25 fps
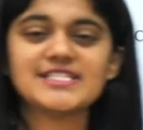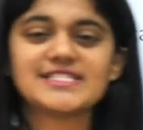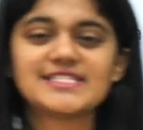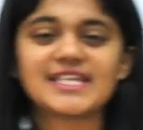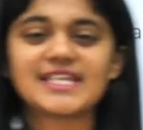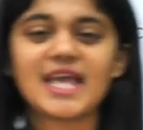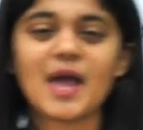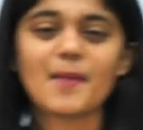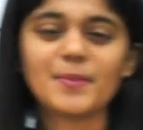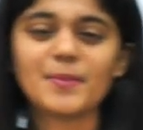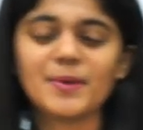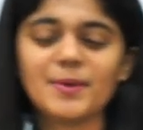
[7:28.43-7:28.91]
is
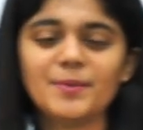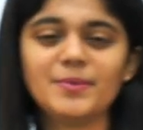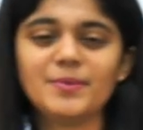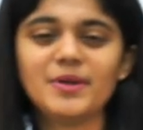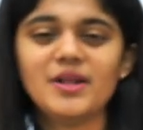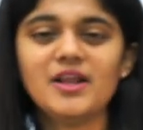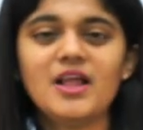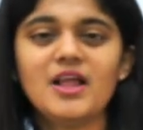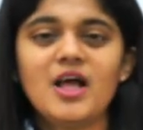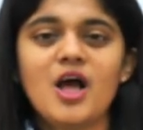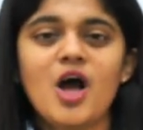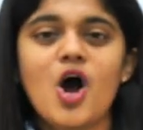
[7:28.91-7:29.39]

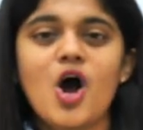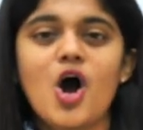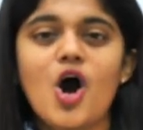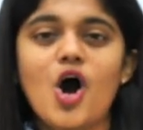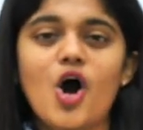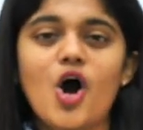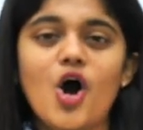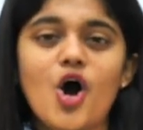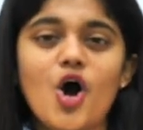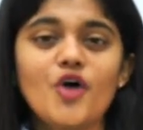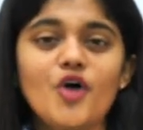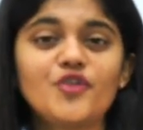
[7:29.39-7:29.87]
capable
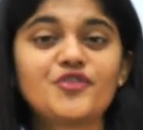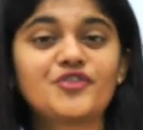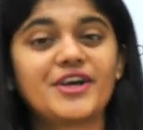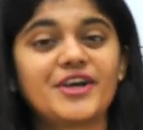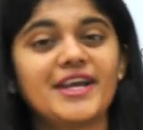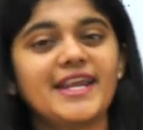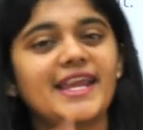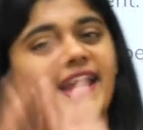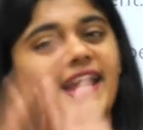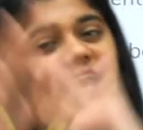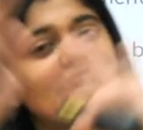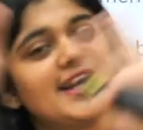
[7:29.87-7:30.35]
of
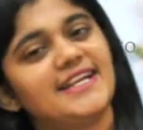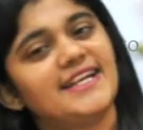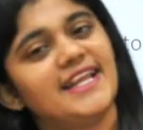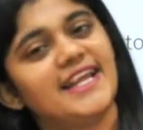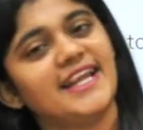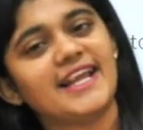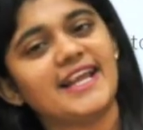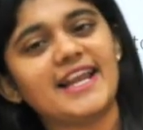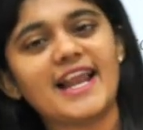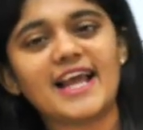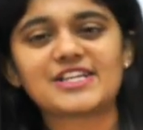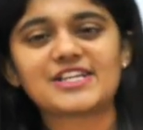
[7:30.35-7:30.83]

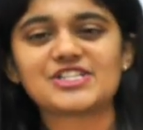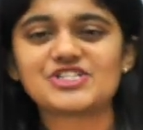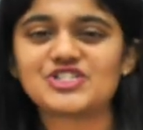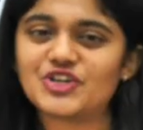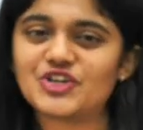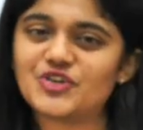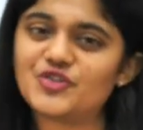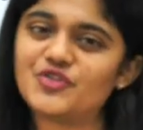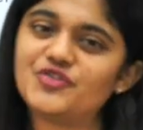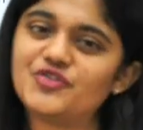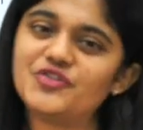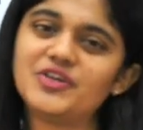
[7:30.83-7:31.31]
creating
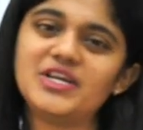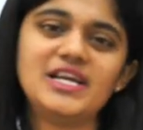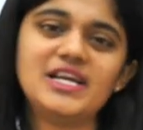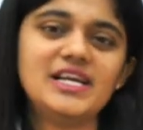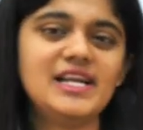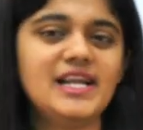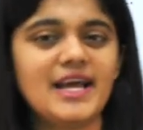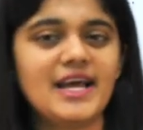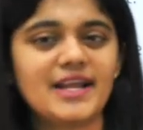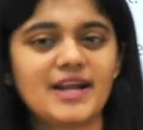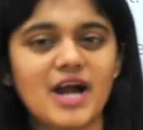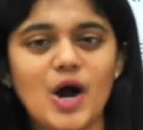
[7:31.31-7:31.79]
electric
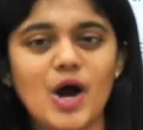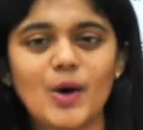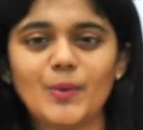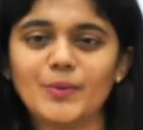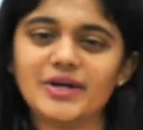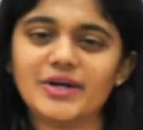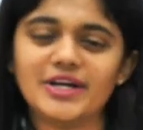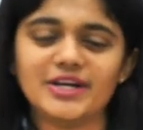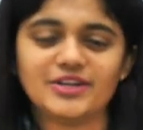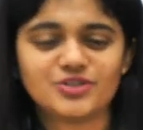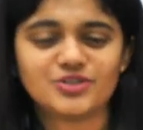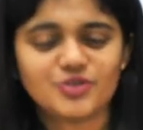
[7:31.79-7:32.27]
field
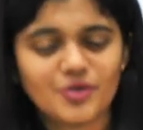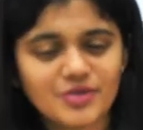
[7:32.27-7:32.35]
around it.